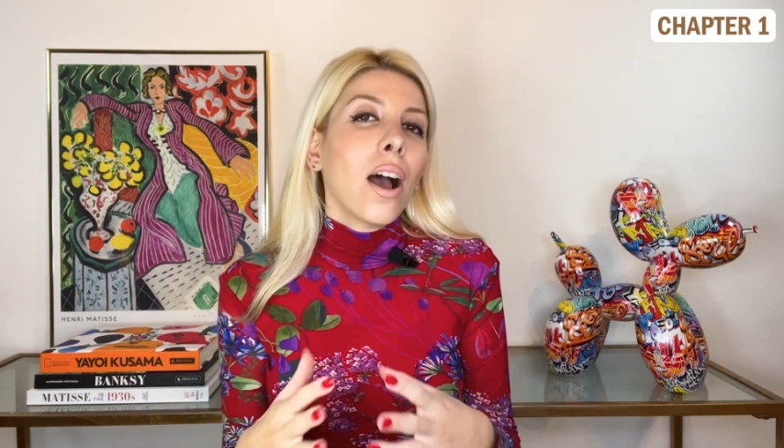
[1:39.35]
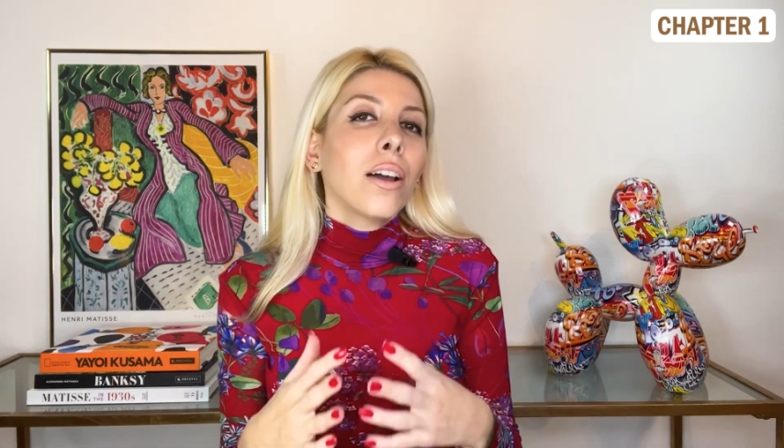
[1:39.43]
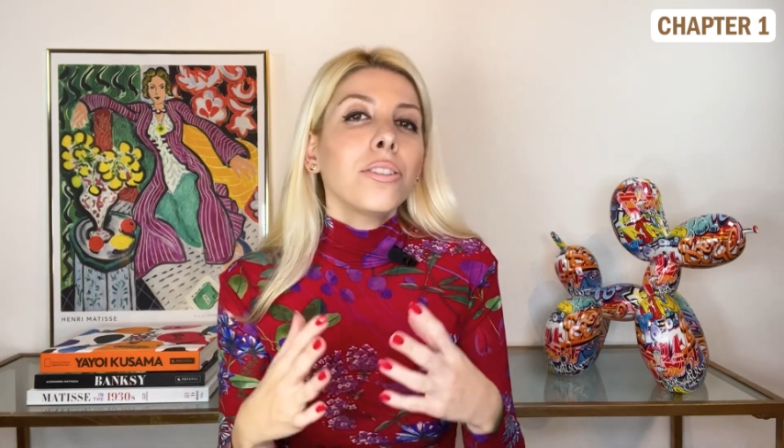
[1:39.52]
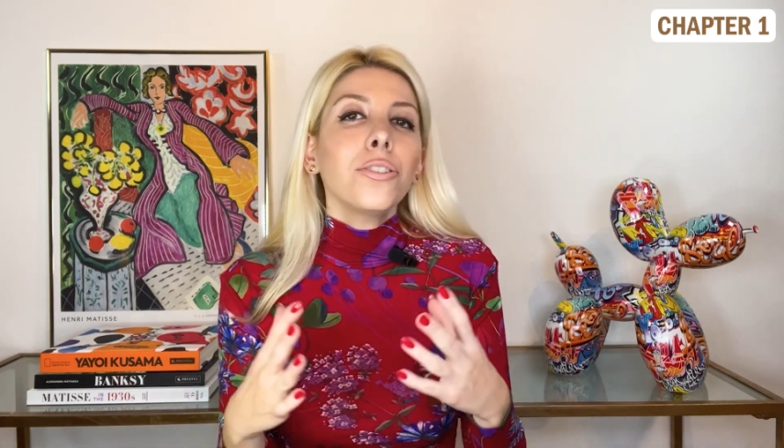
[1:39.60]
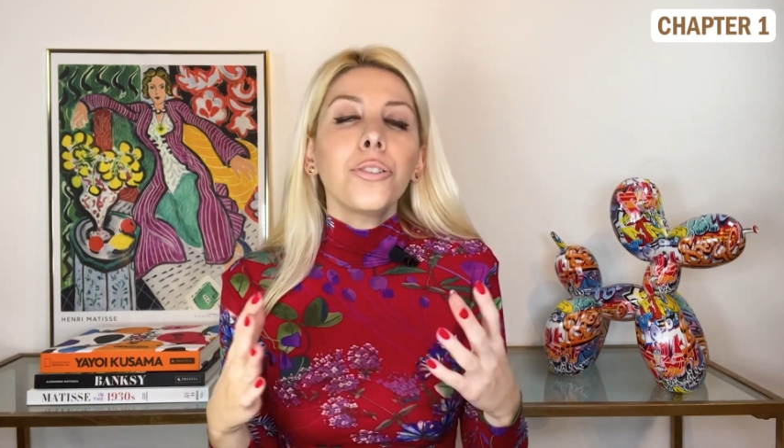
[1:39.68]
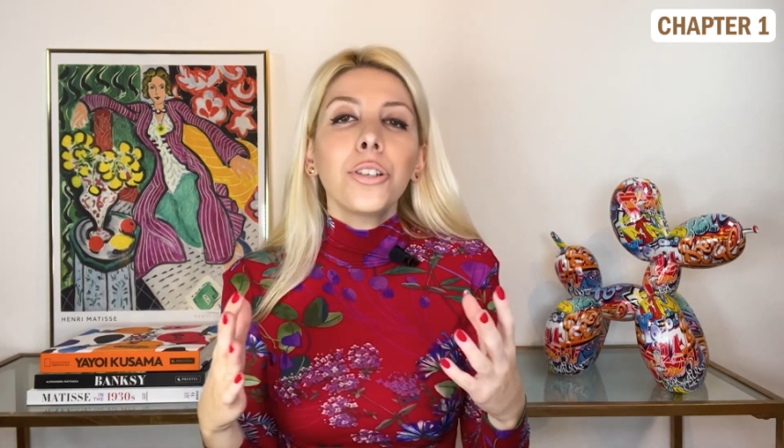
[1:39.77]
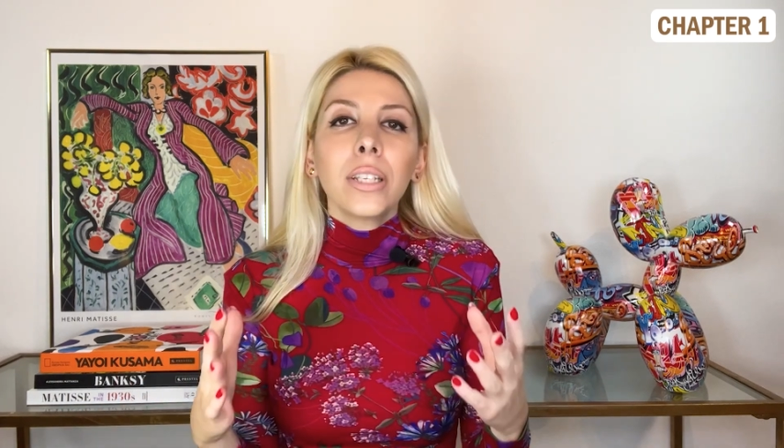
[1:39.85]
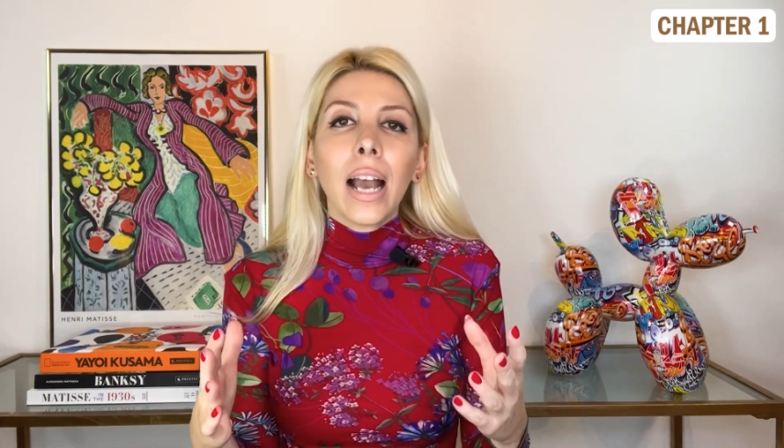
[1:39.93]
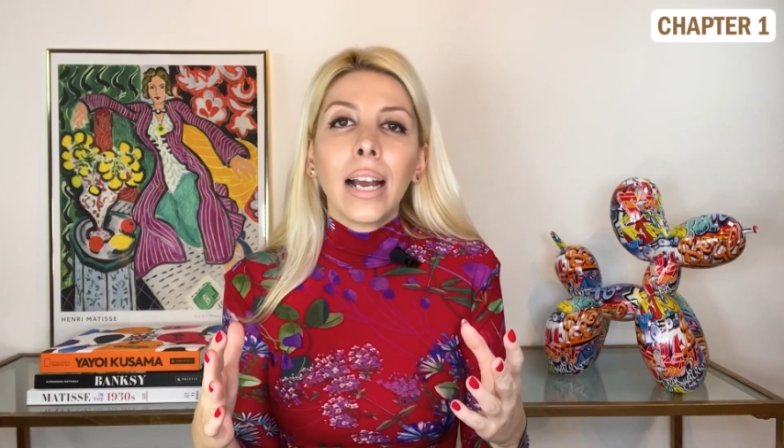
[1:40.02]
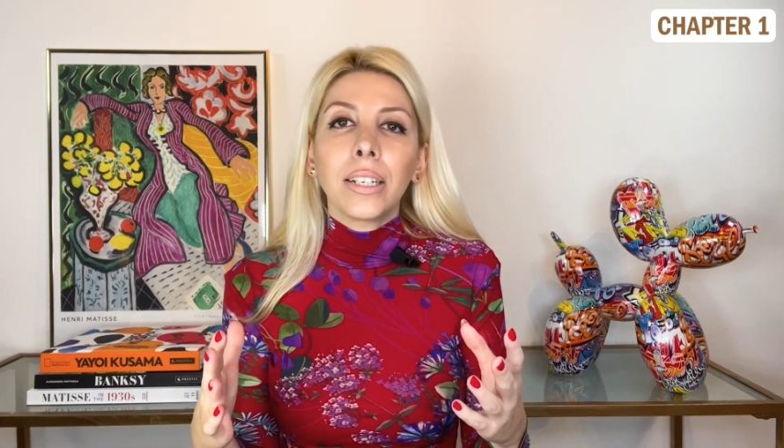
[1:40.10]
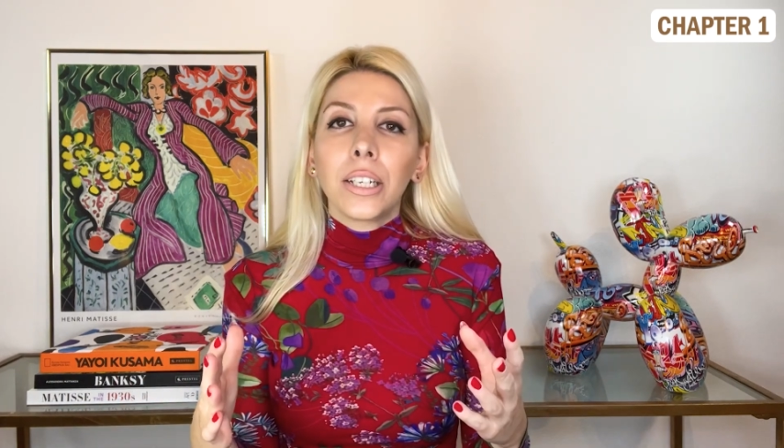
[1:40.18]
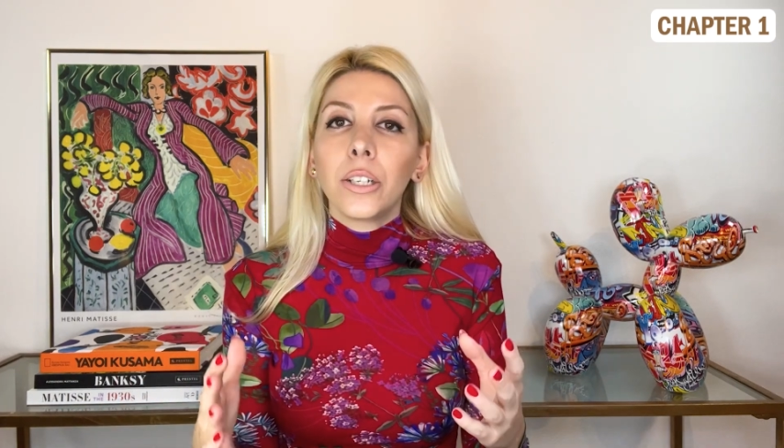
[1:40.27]

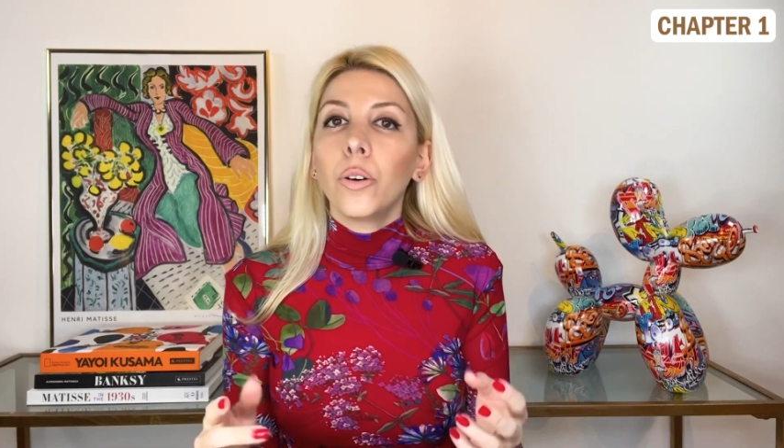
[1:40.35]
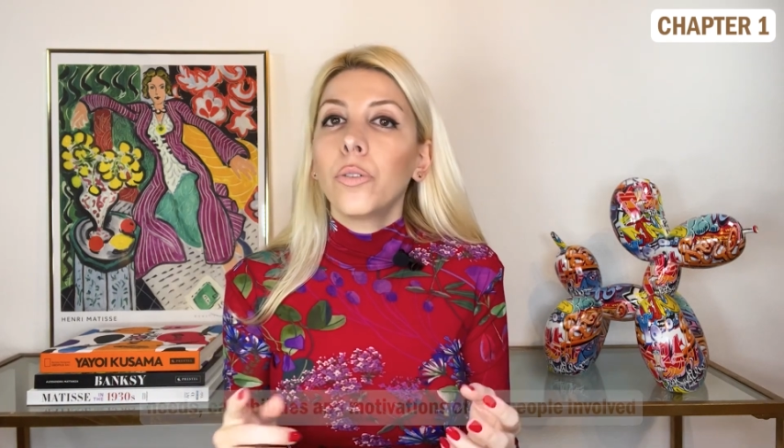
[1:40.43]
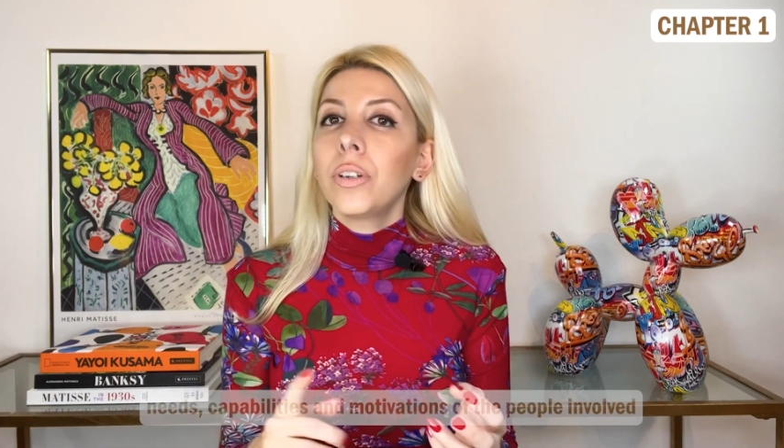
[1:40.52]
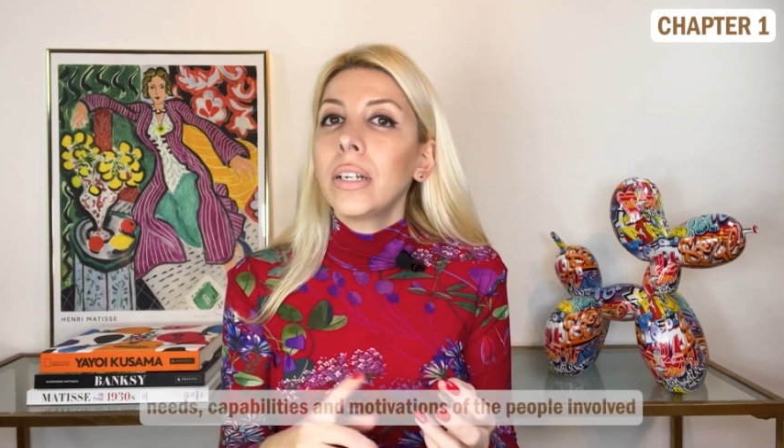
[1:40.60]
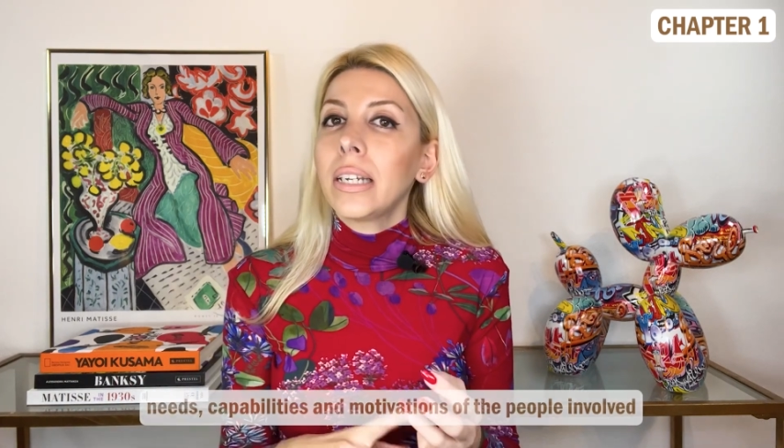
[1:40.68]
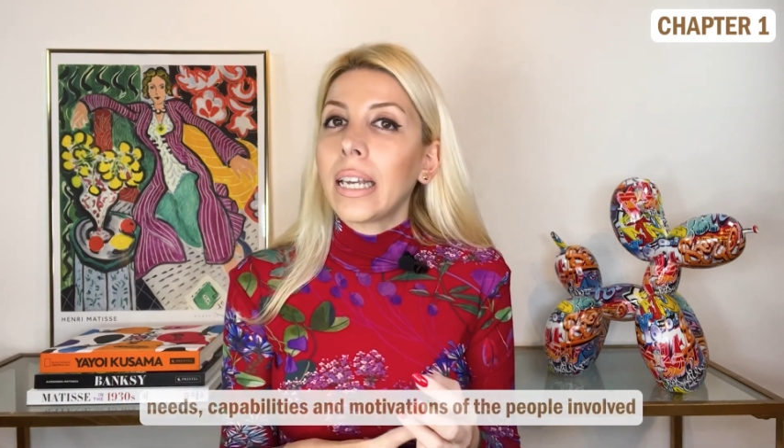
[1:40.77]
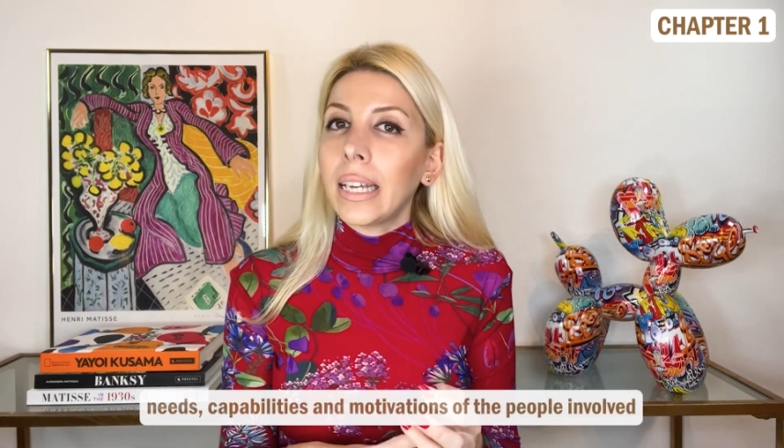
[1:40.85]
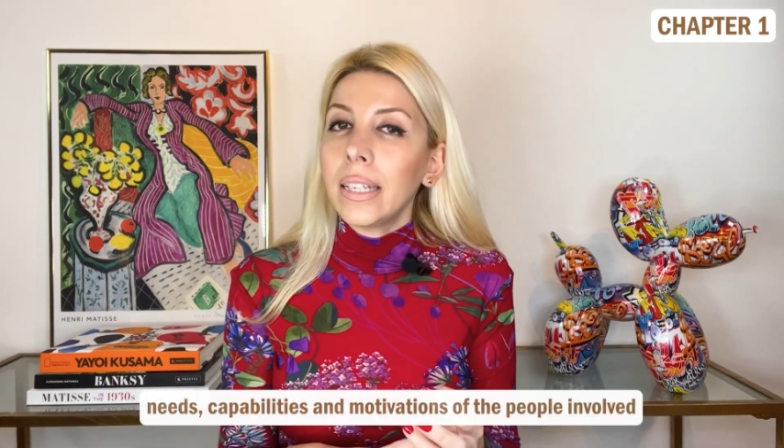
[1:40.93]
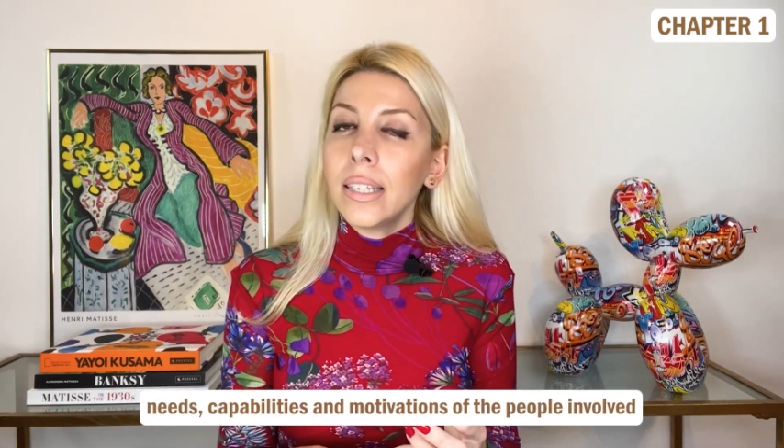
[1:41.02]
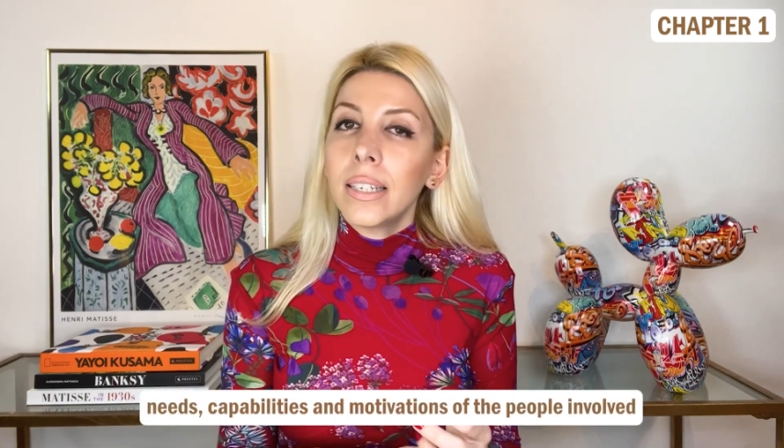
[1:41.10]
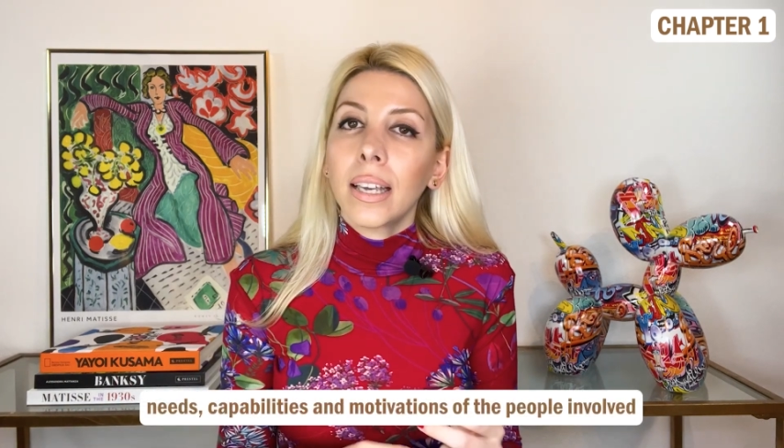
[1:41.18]
understanding of the needs,